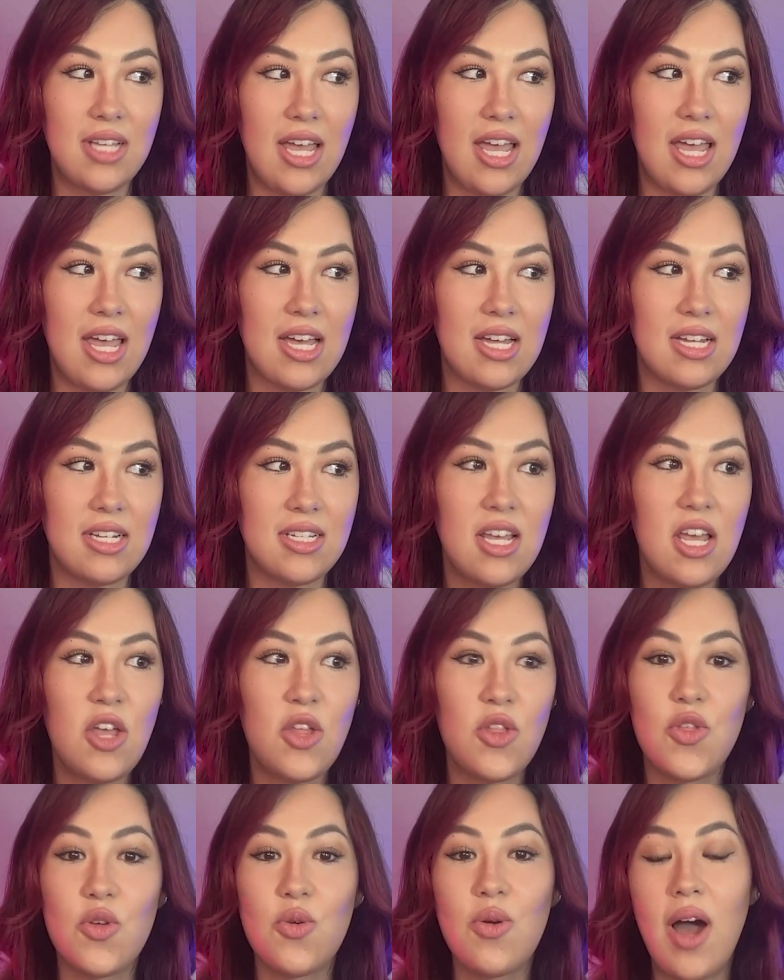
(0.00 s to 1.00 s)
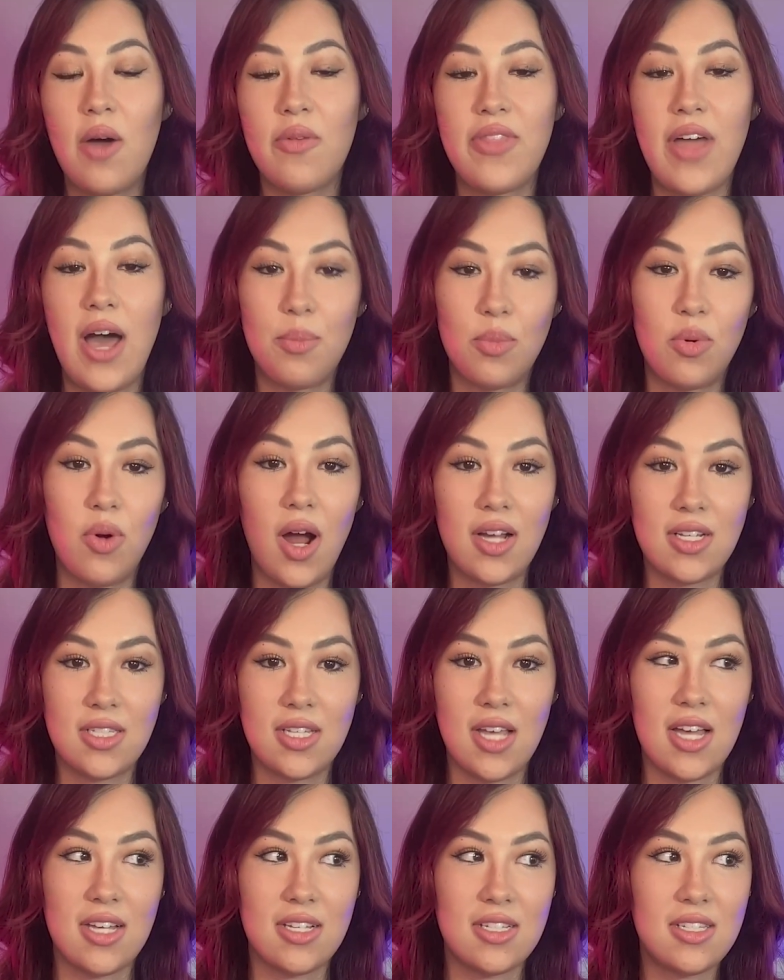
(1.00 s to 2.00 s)
And throughout that
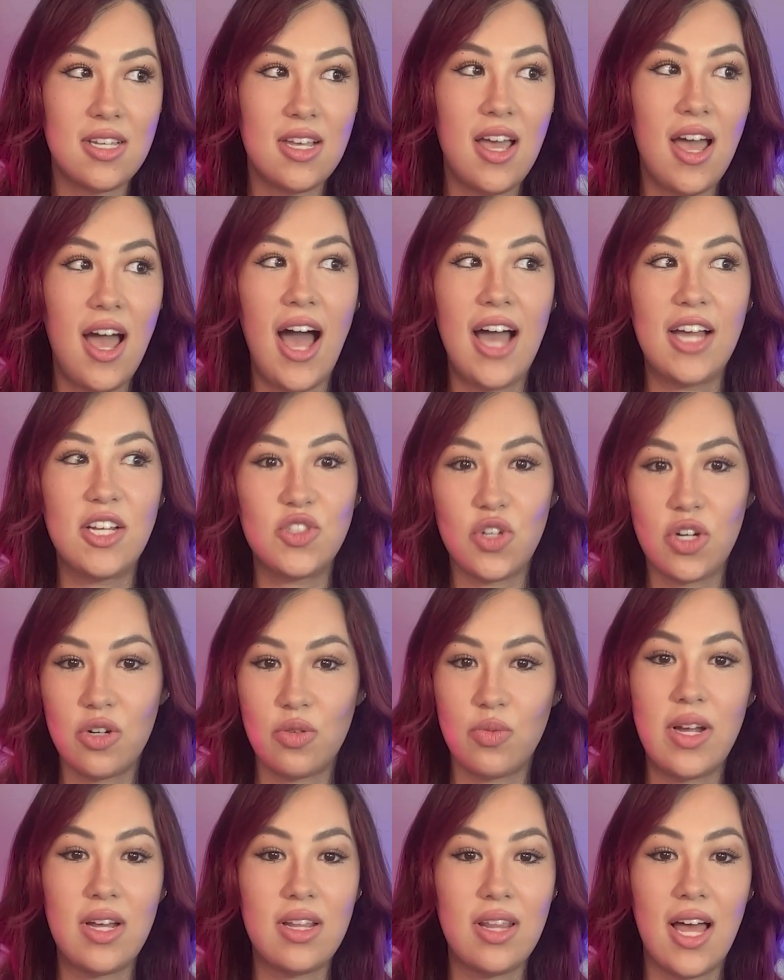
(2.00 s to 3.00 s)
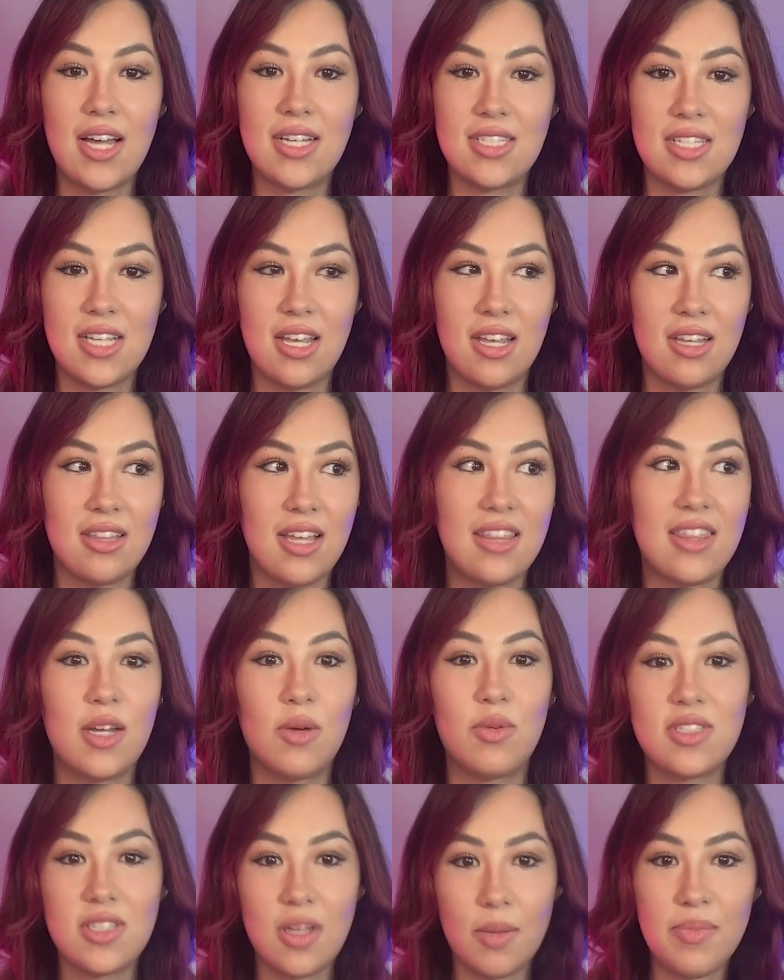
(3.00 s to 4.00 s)
process, I started realizing that
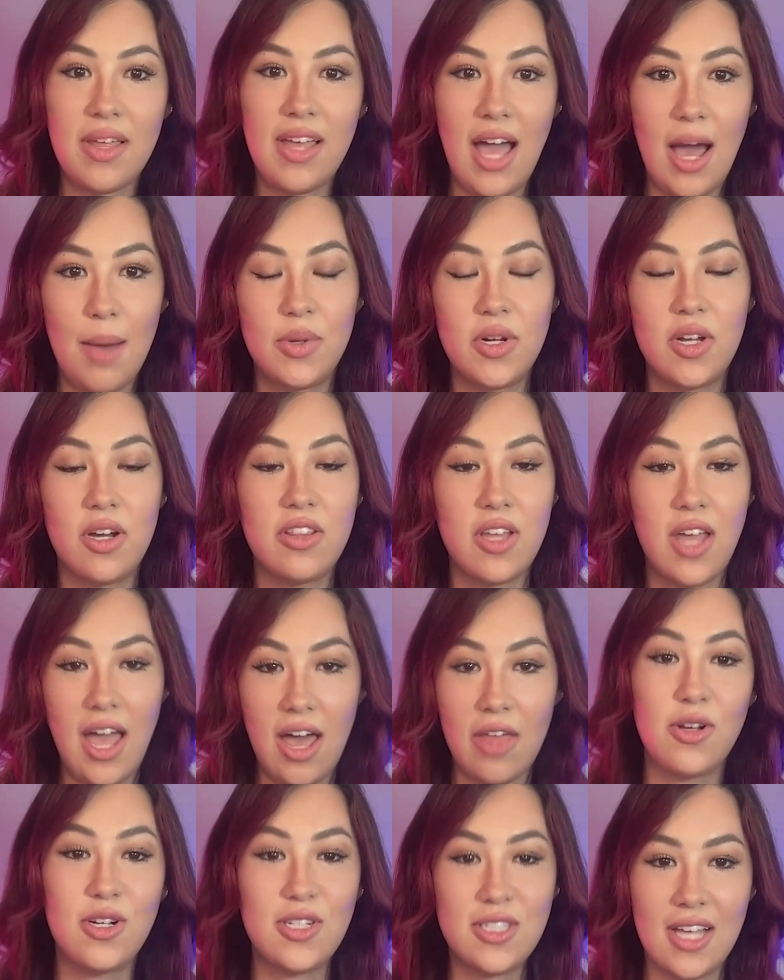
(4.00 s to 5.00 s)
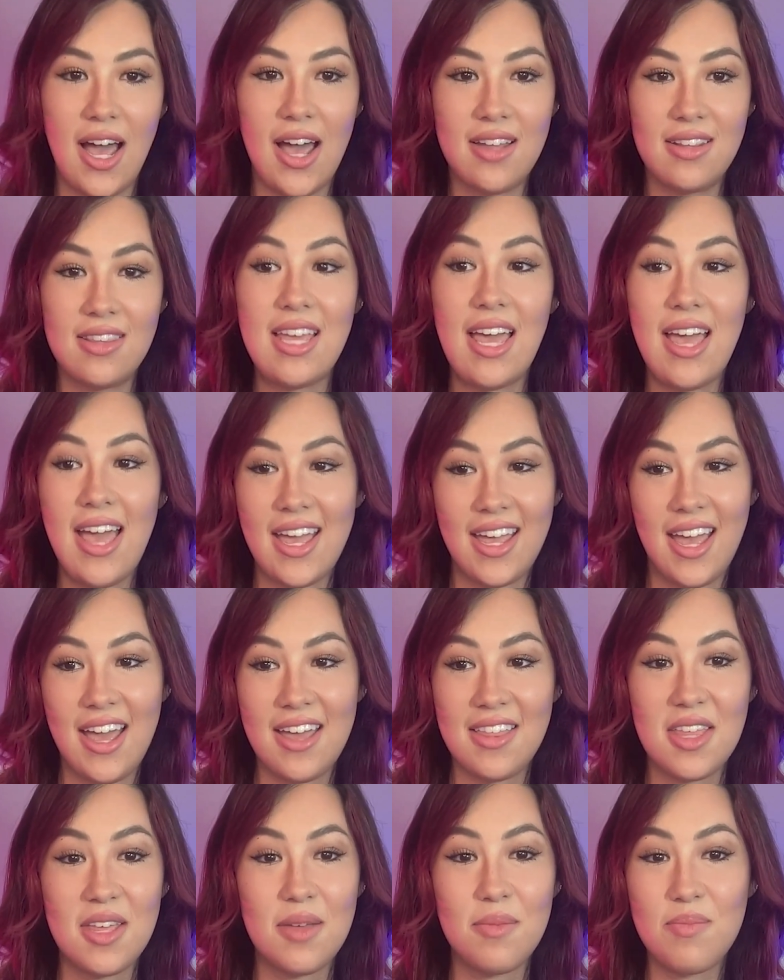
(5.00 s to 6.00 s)
there was something happening on the other side,
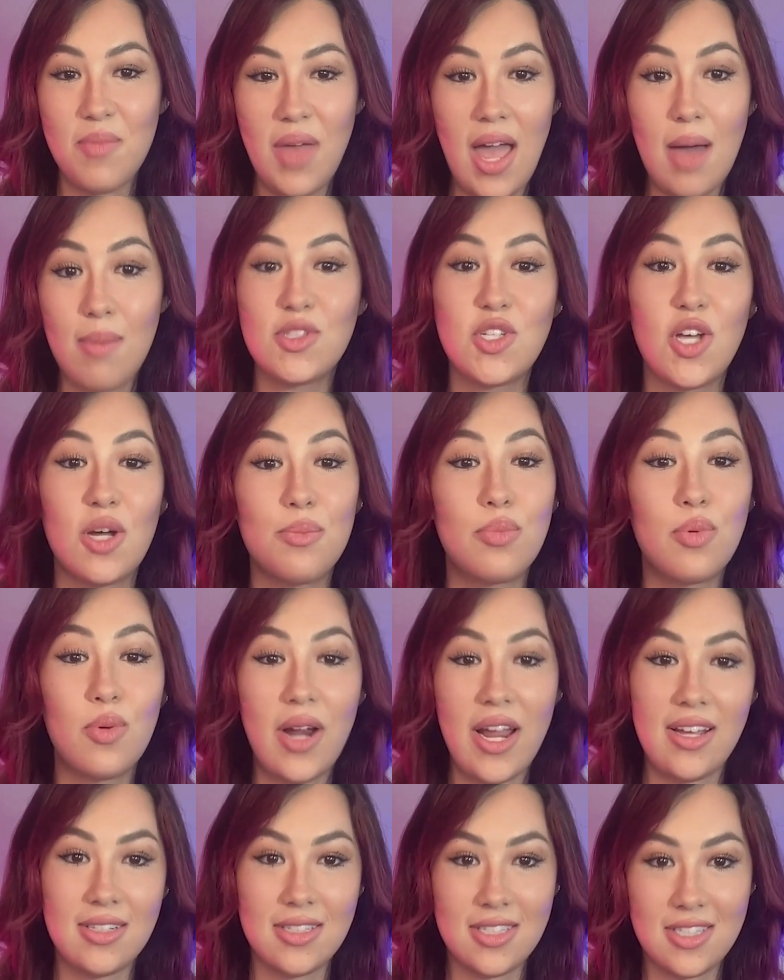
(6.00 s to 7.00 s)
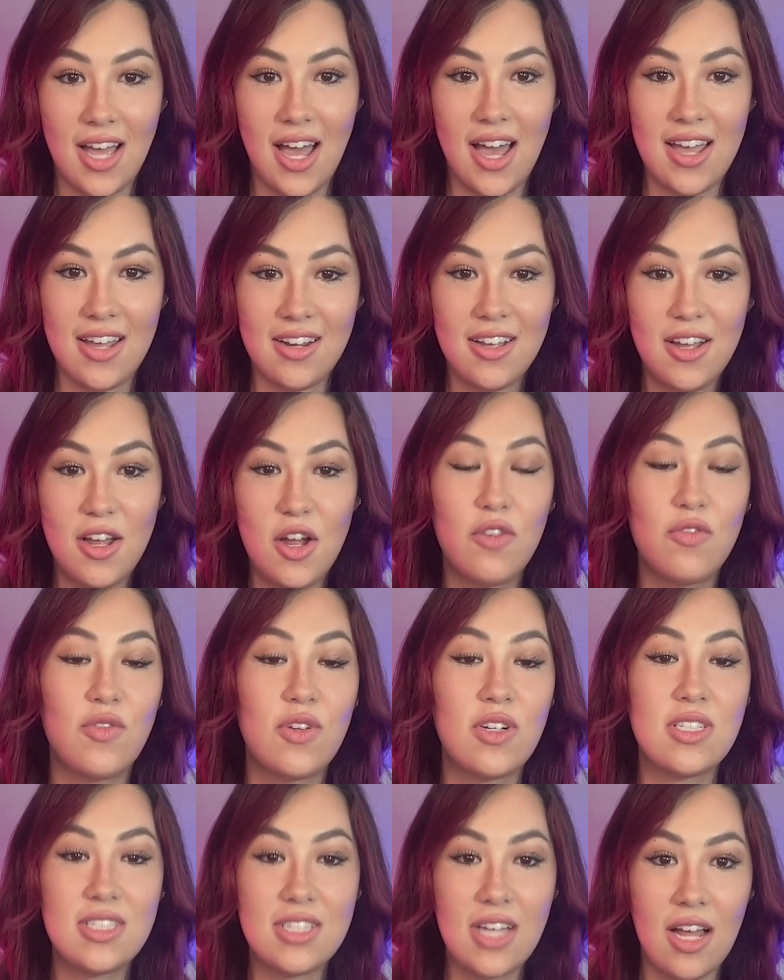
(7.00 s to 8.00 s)
aka the Amazon brand side
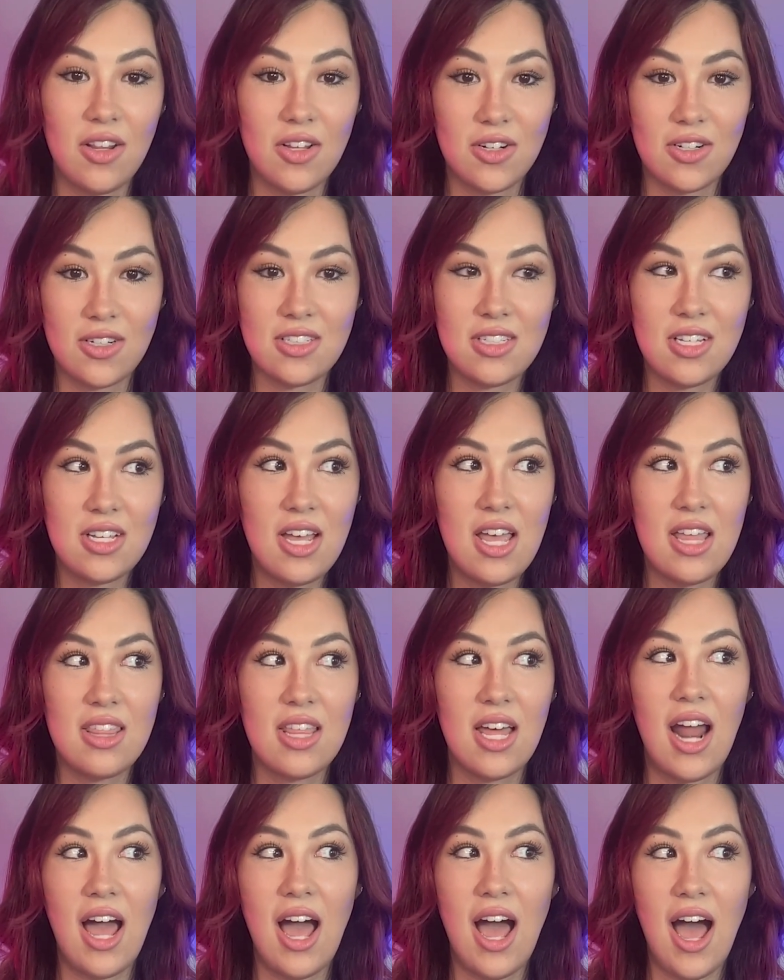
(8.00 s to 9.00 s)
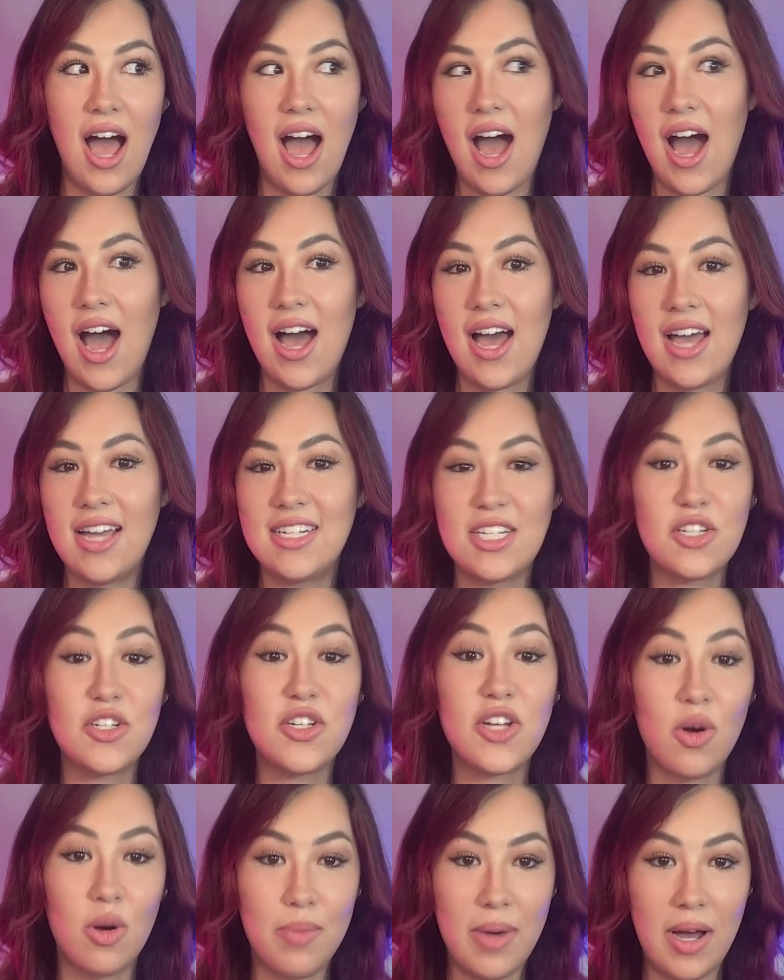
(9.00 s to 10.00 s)
for sellers that I
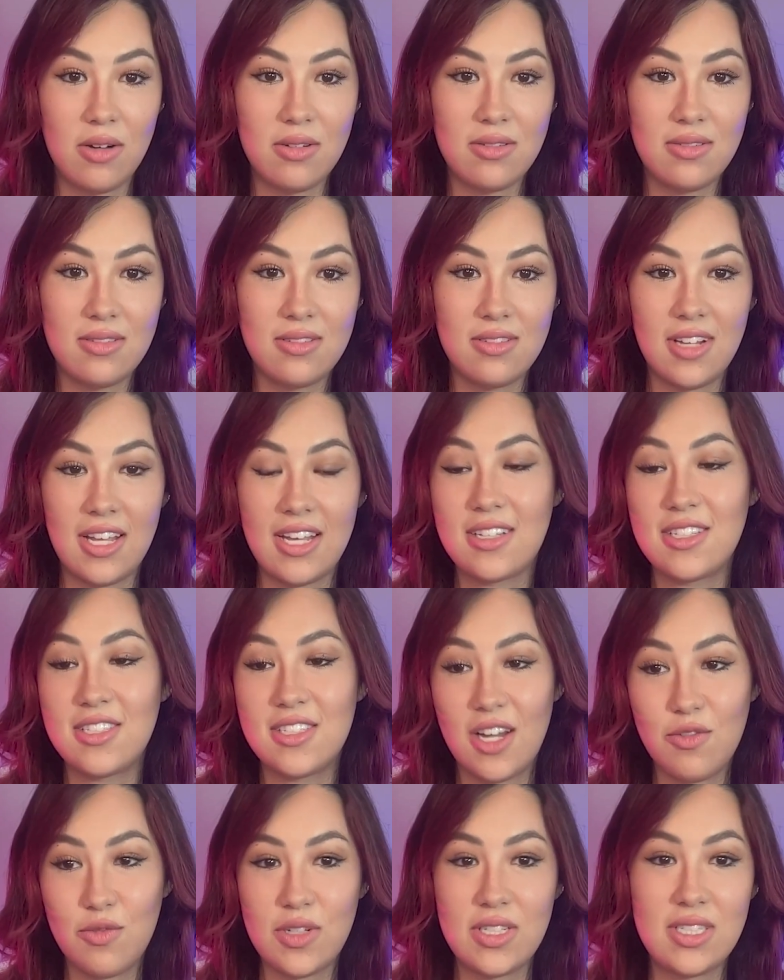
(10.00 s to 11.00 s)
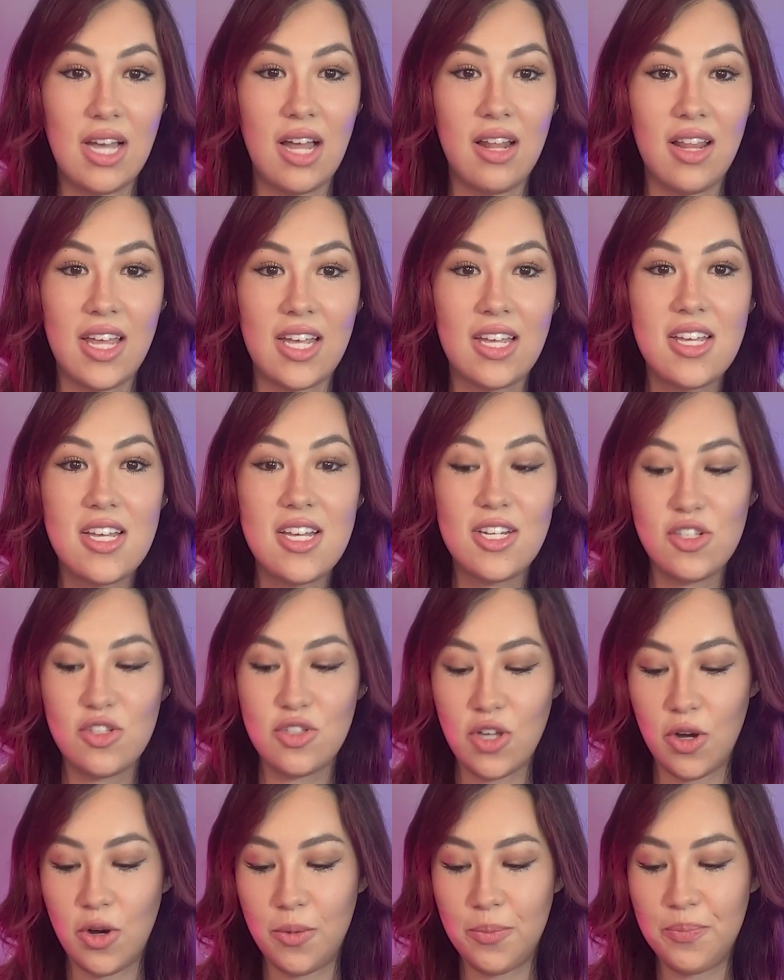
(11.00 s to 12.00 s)
didn't know about, like stuff was selling.
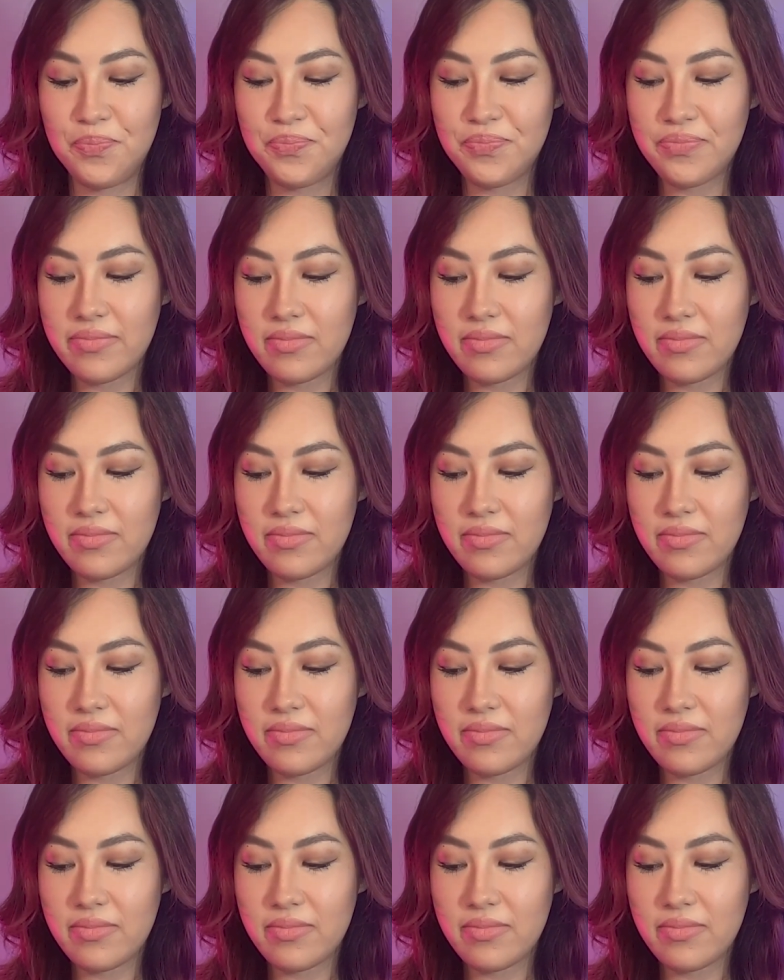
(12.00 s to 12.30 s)
So